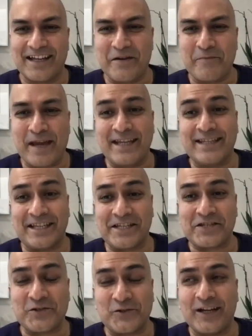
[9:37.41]
amazing
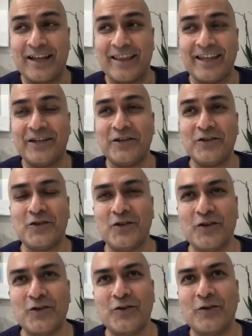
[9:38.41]
story. I think
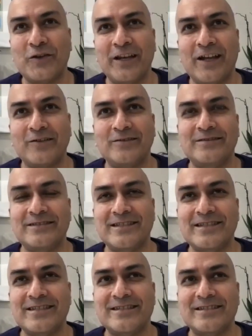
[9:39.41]
you you know
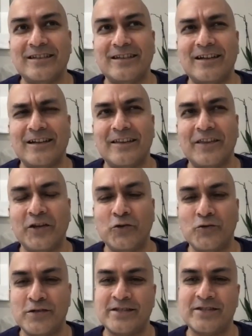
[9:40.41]
just I think
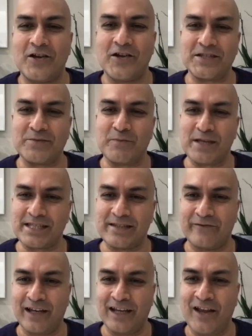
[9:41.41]
your stars must
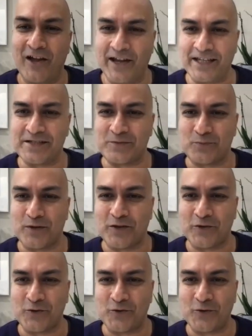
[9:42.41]
have aligned with
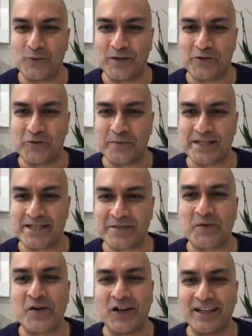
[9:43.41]
your with your business
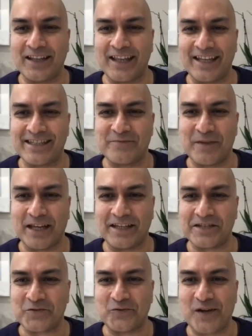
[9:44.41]
partner there to make
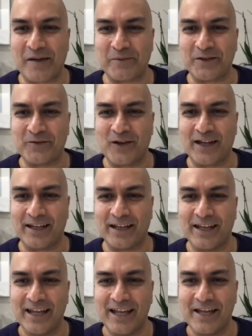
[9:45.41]
this all happen, right? It
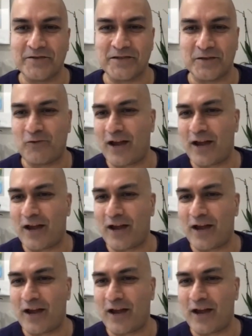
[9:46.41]
was a yeah.